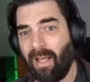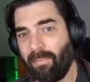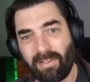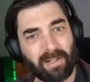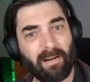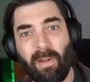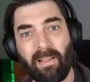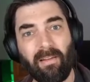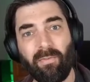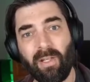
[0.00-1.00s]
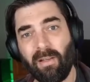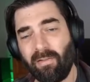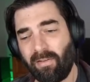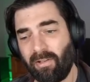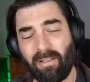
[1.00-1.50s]
I'm just trying to make these
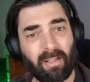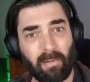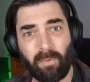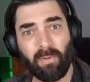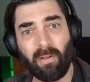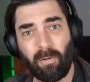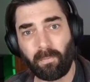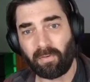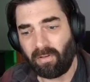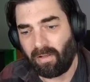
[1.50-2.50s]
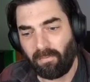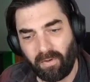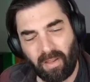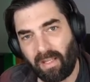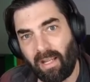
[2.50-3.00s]
videos to keep you in the loop so you can
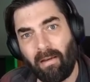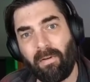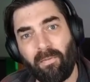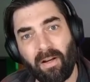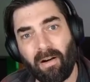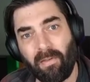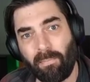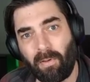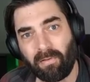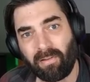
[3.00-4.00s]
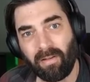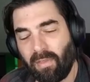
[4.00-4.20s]
feel like you have your finger on the pulse.